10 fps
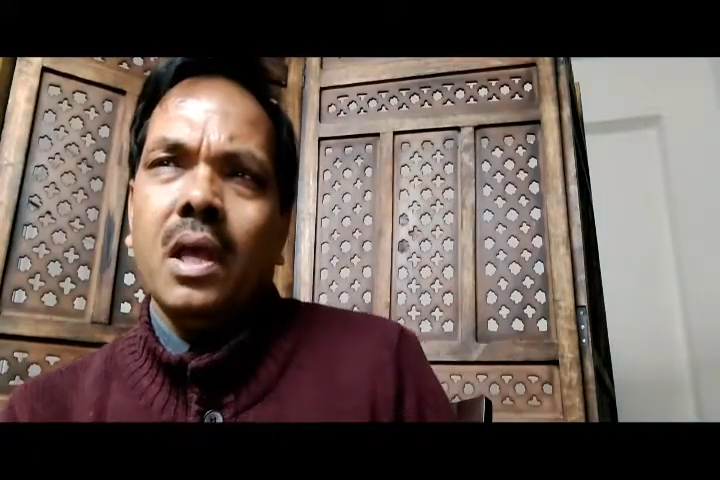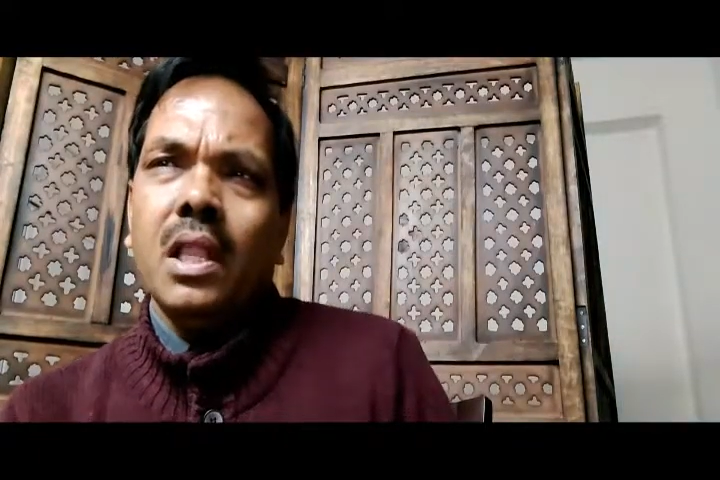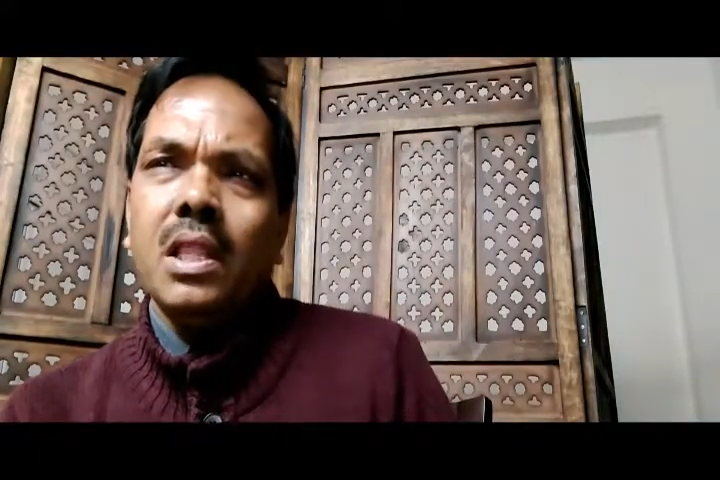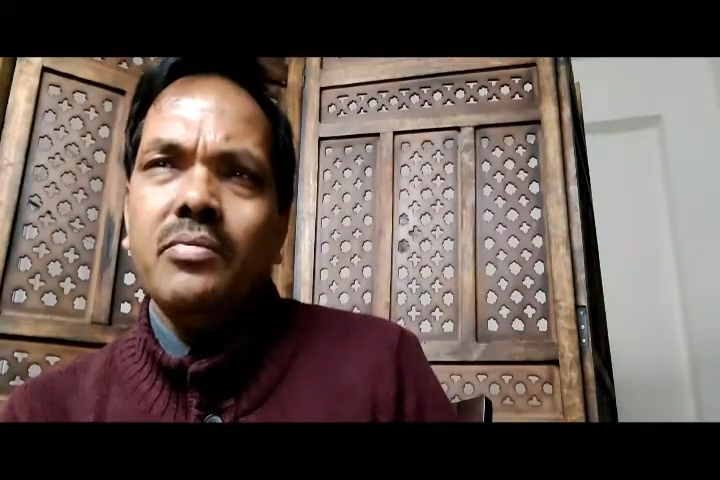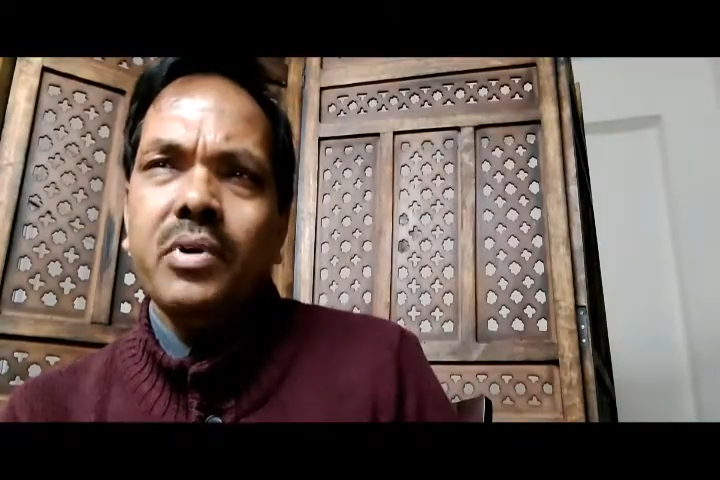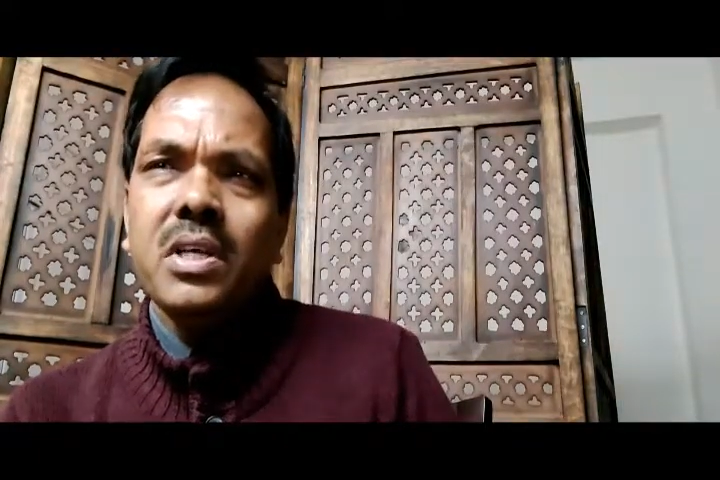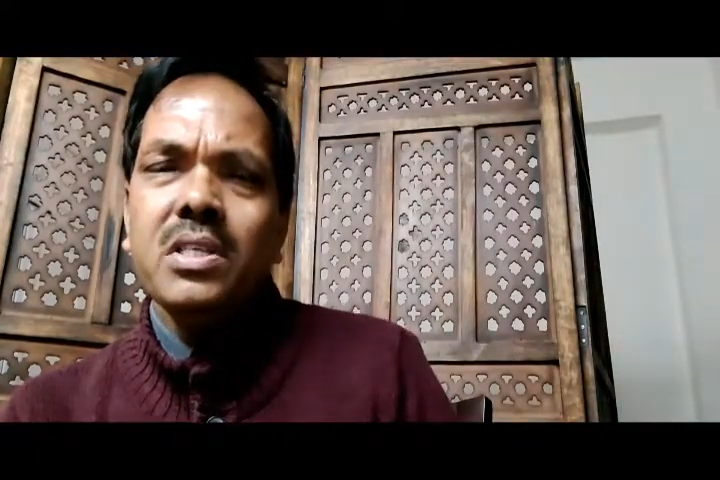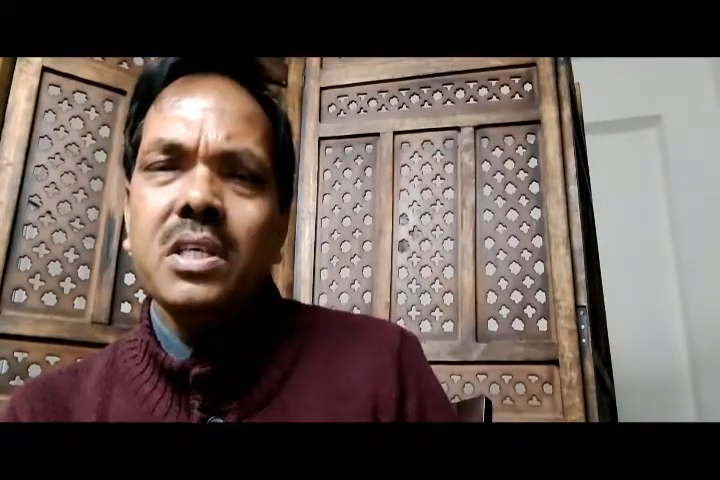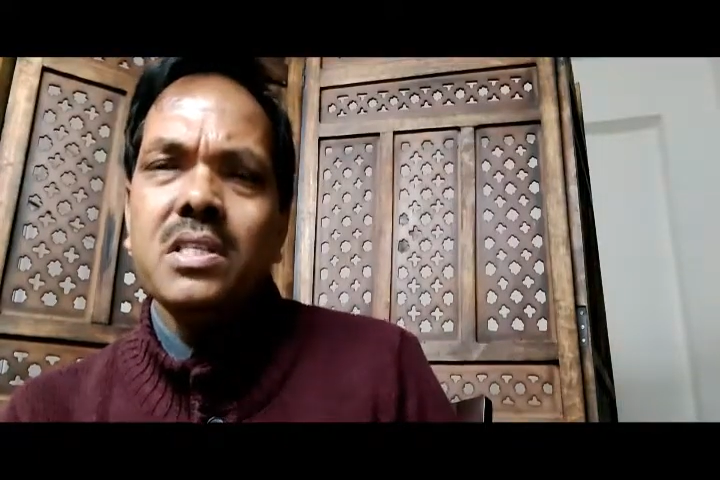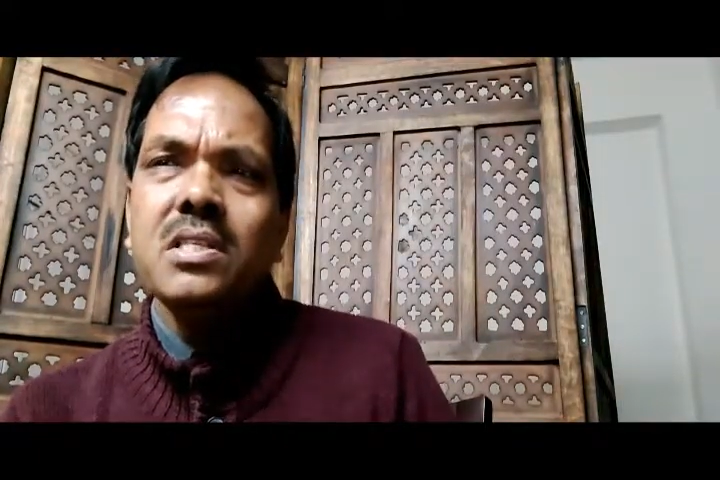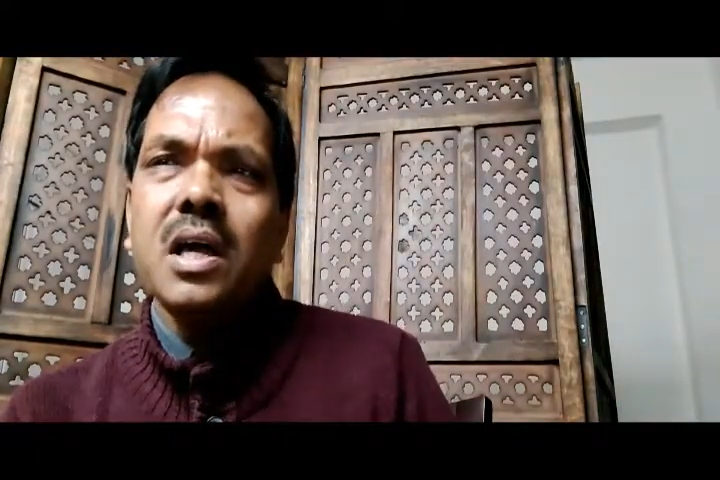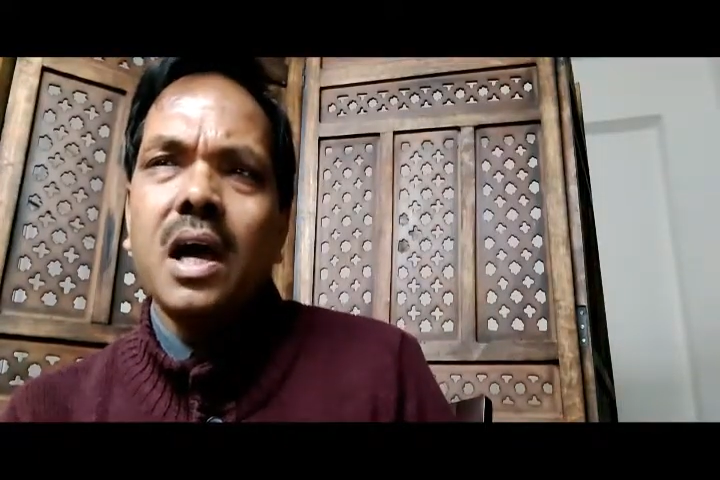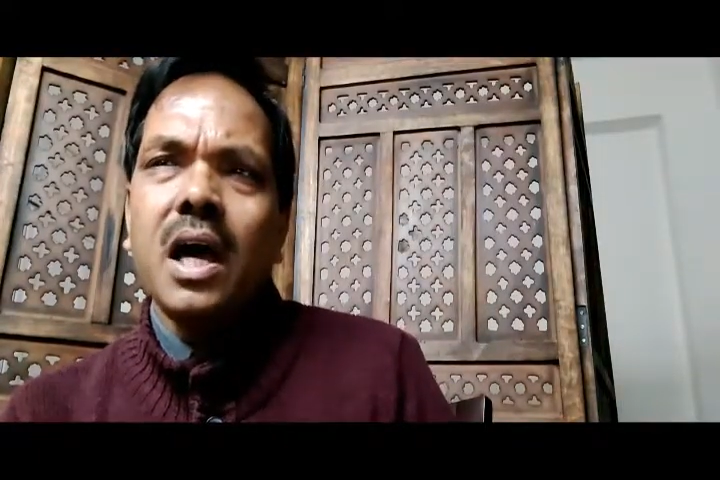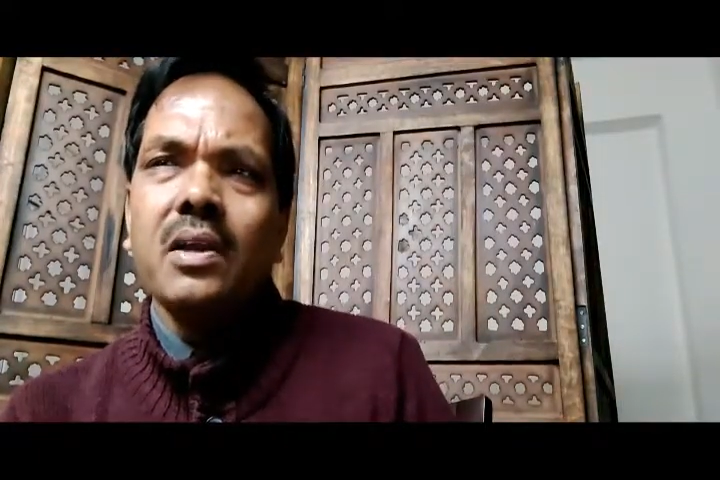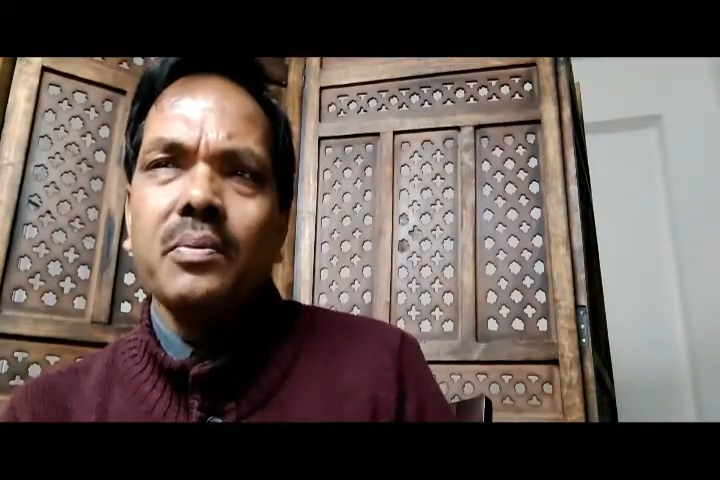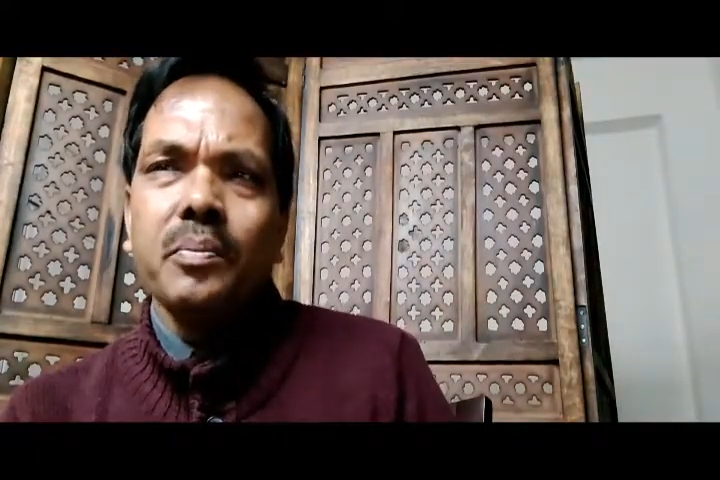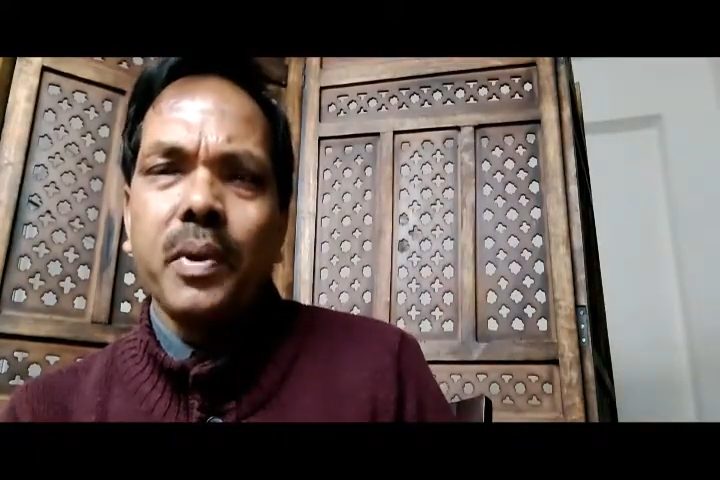The functions are